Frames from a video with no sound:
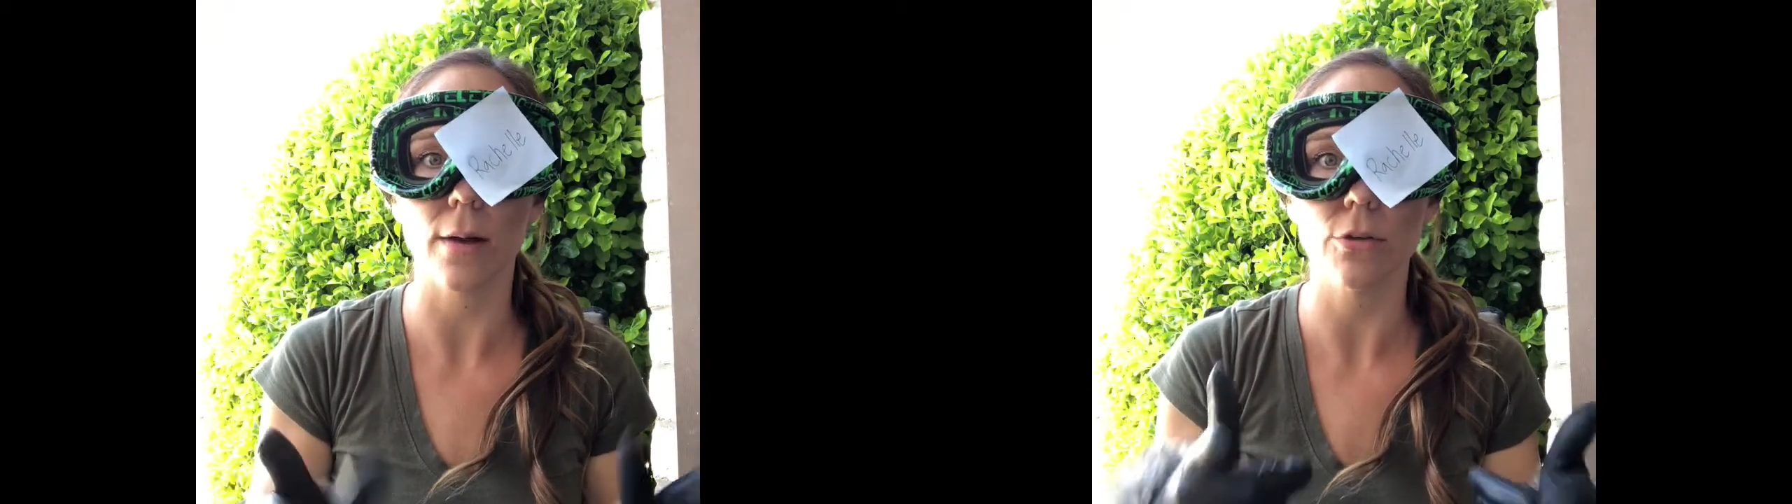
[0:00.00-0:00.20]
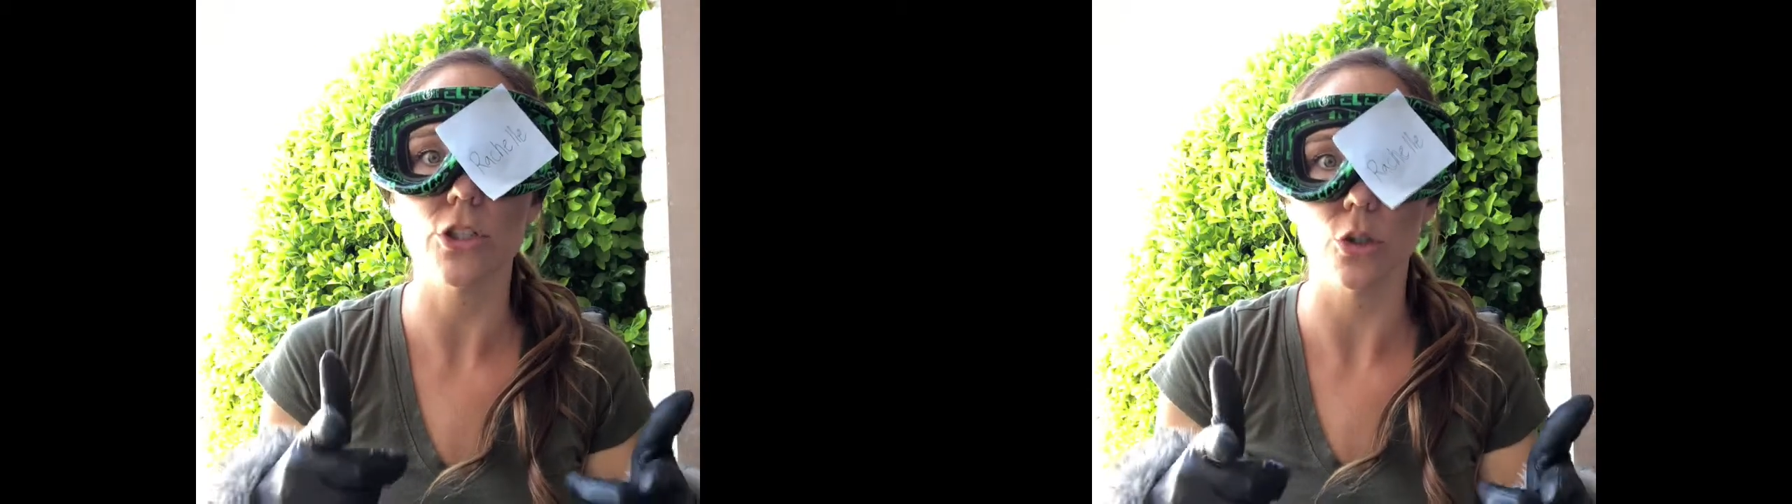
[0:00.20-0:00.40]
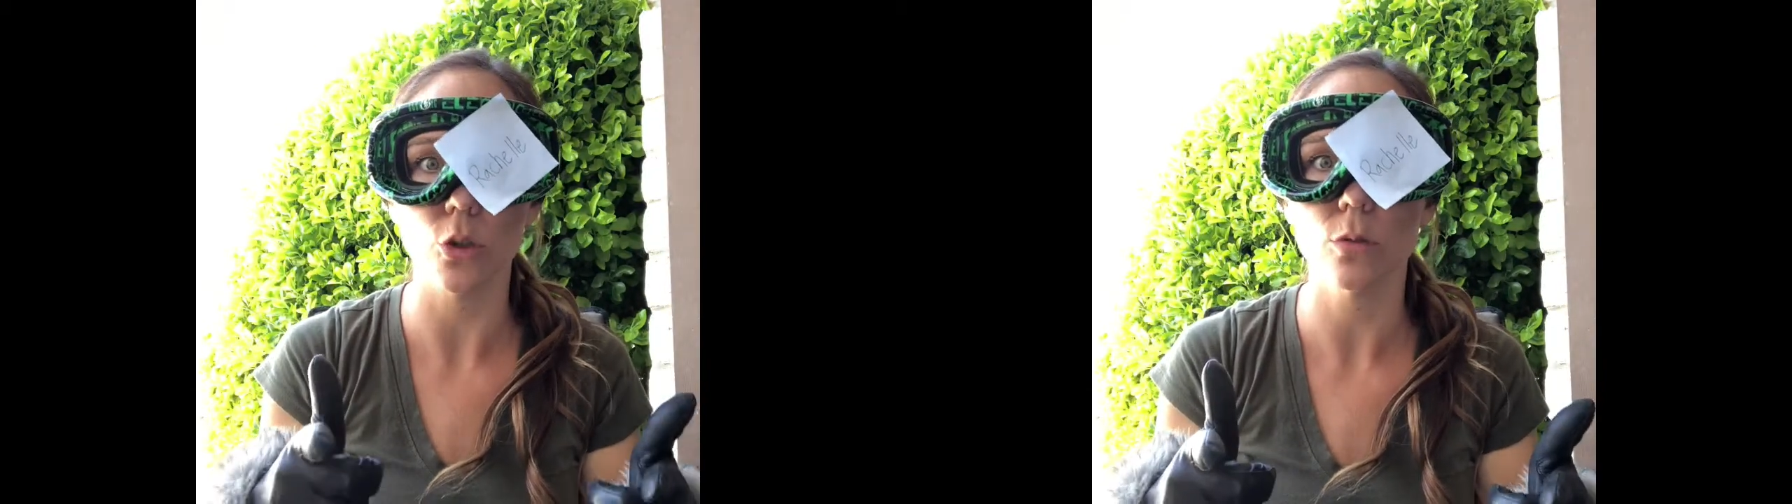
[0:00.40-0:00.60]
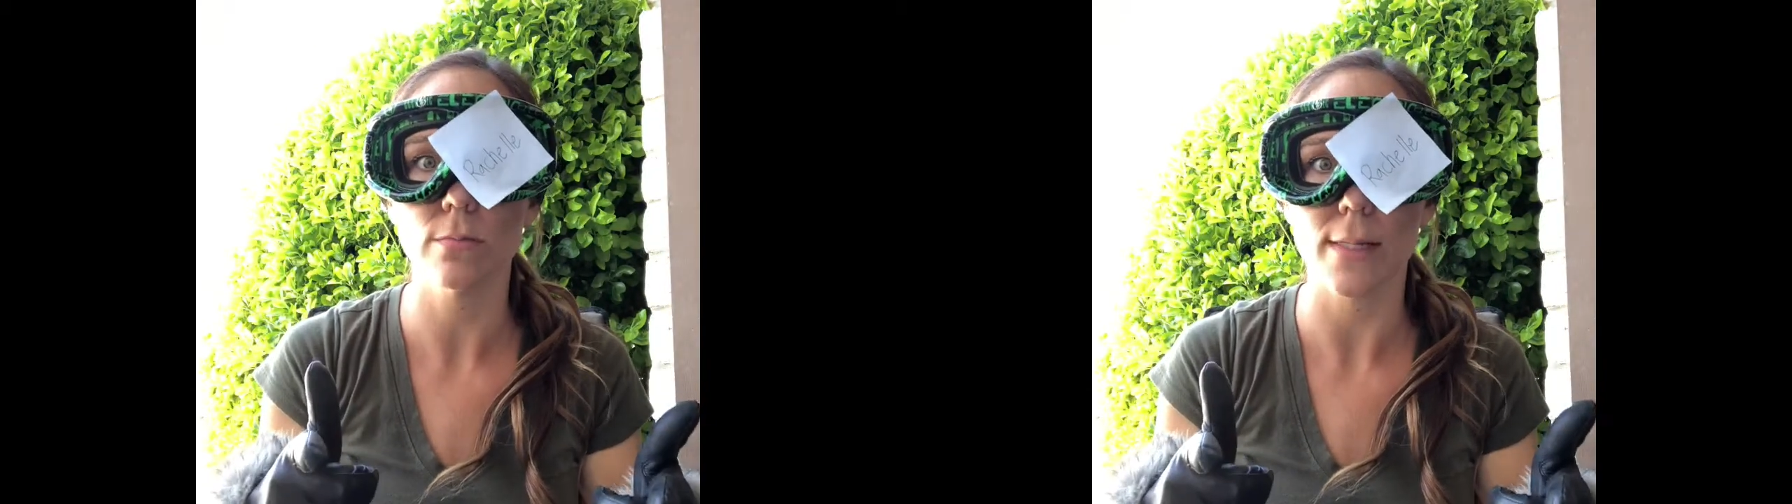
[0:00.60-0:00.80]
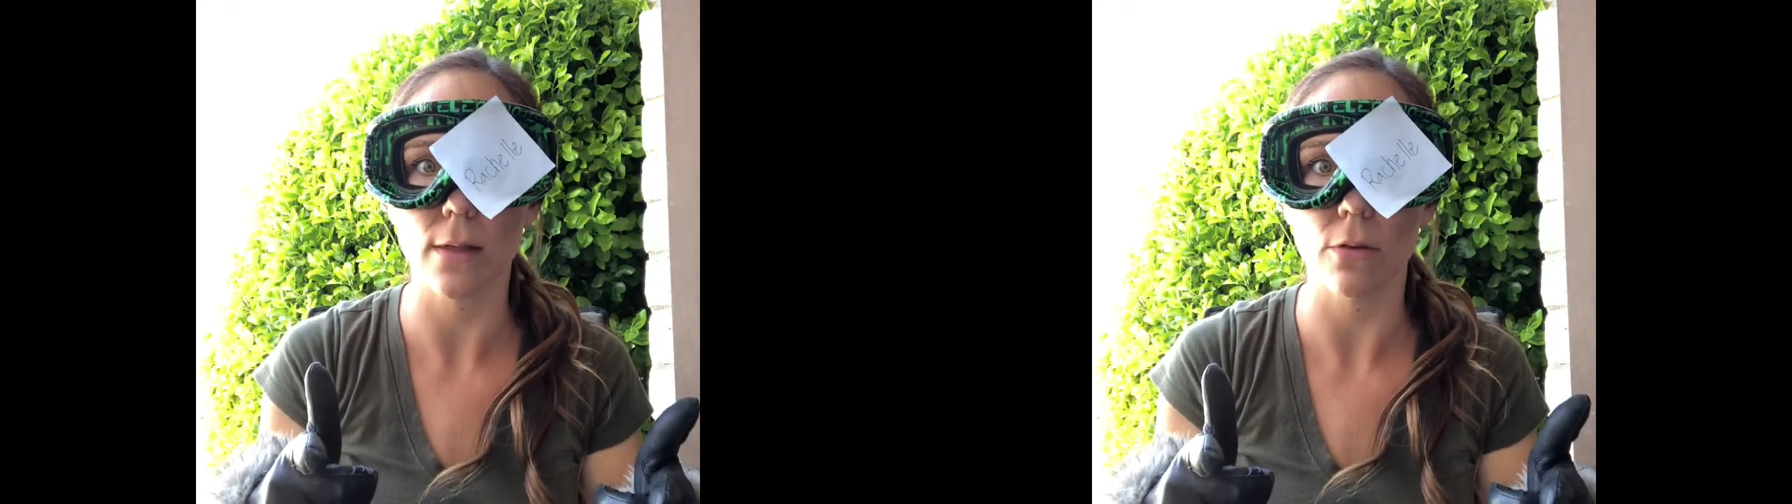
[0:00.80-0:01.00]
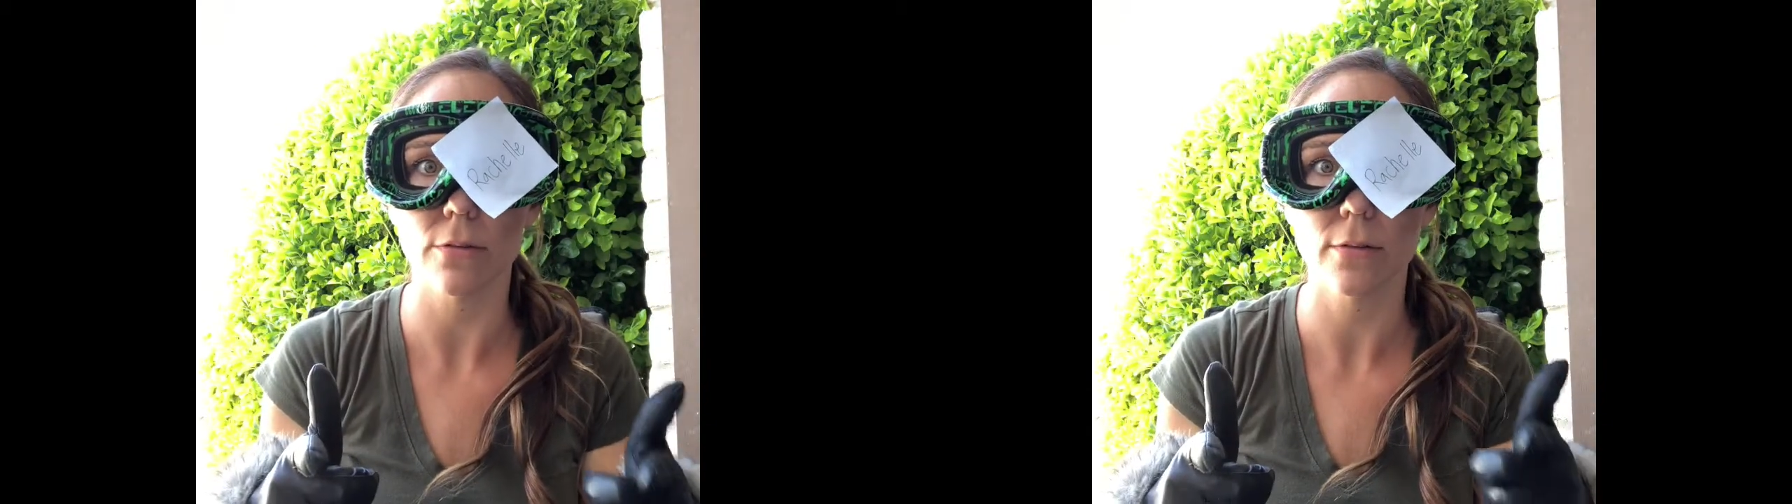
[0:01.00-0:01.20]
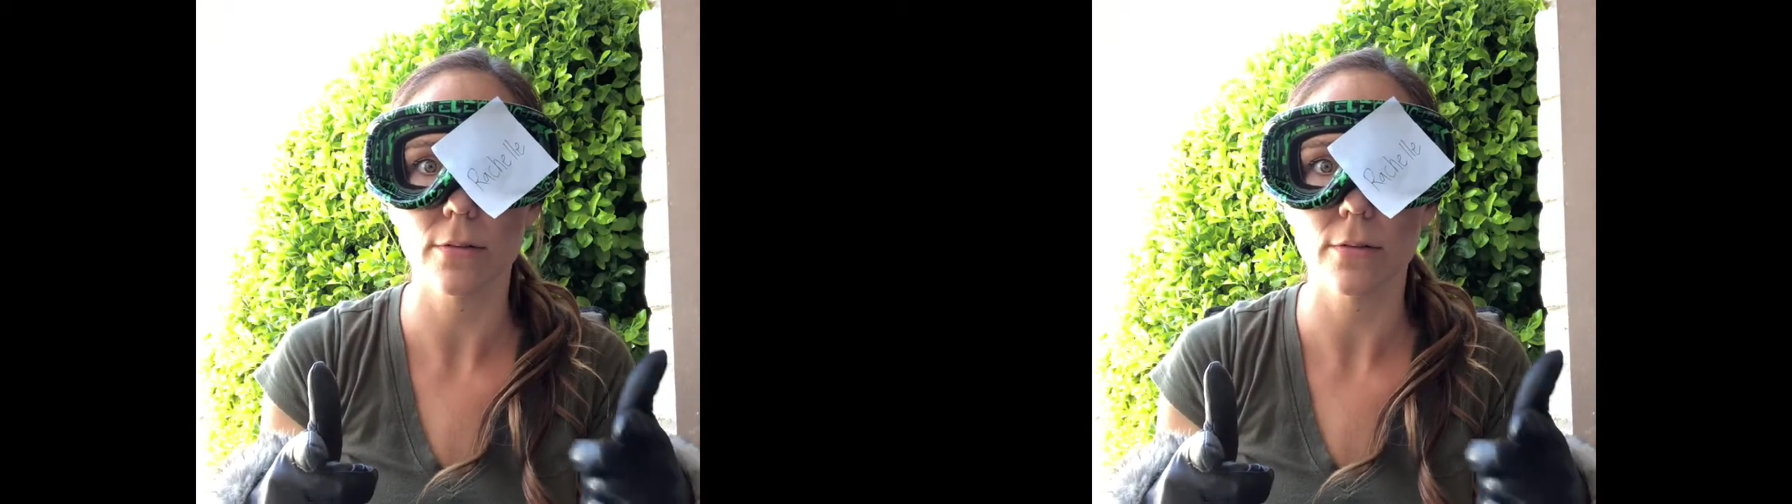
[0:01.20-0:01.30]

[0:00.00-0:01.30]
I will shoot you myself.